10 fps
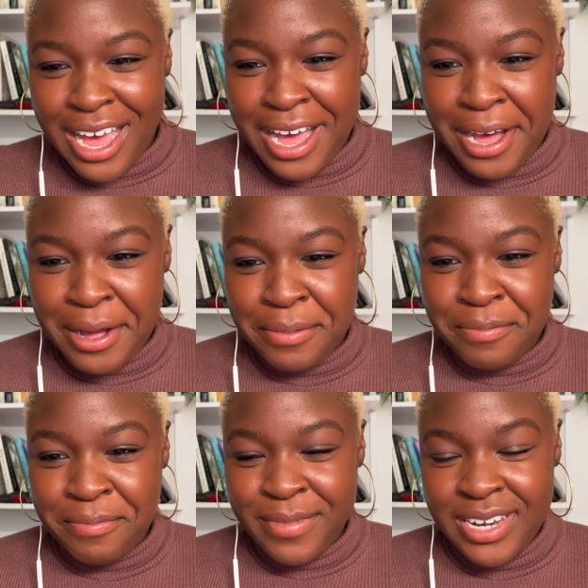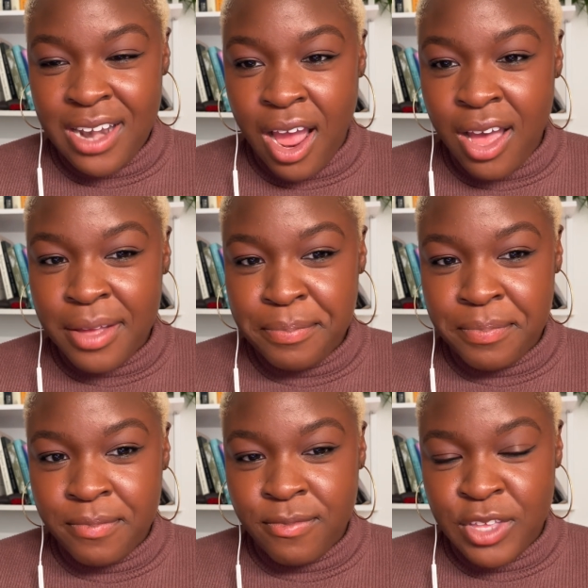not,
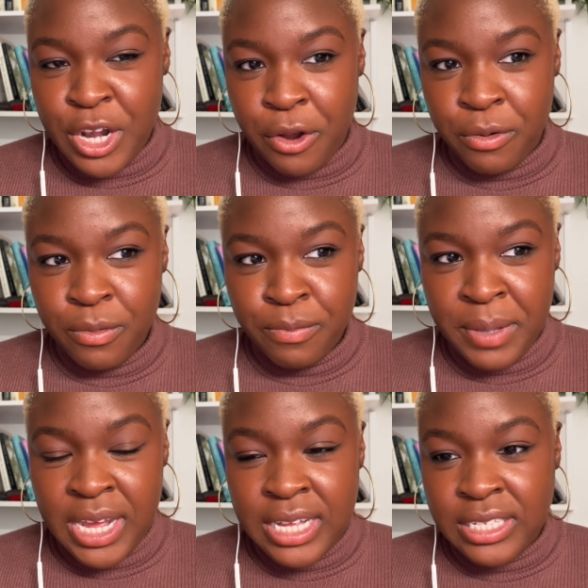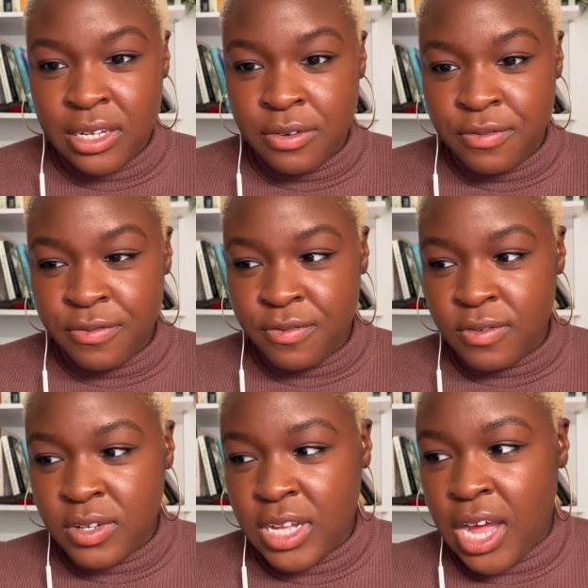you know, because of
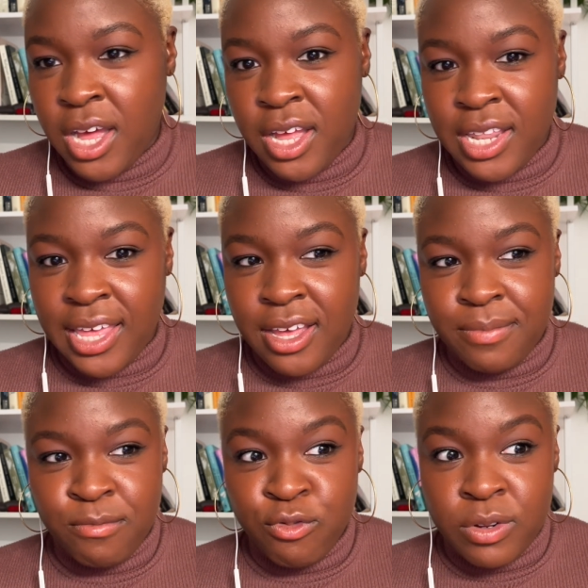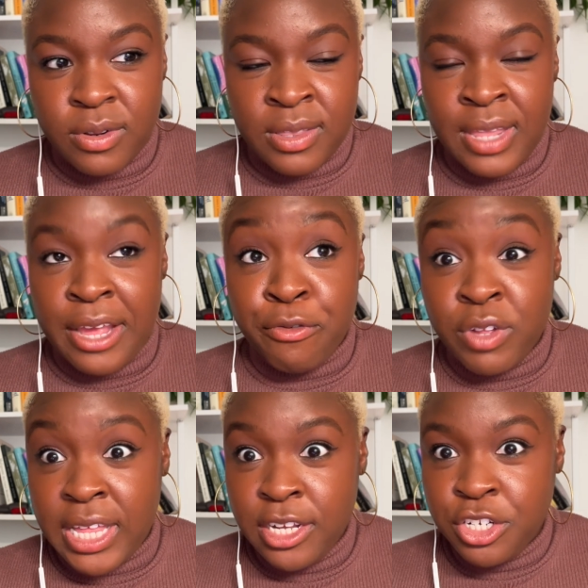like a
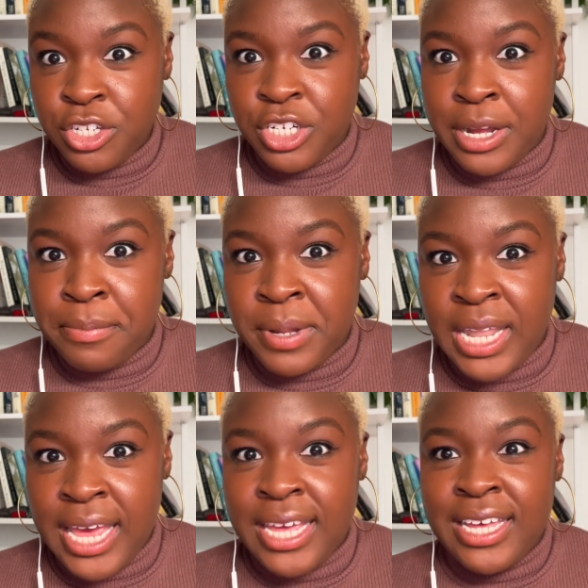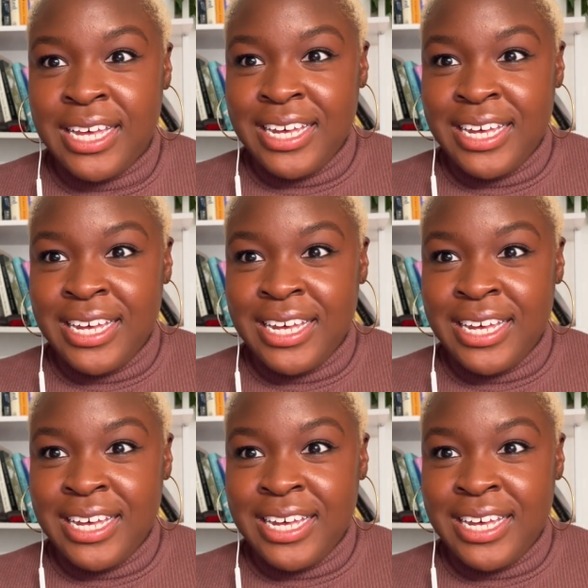relationship, but like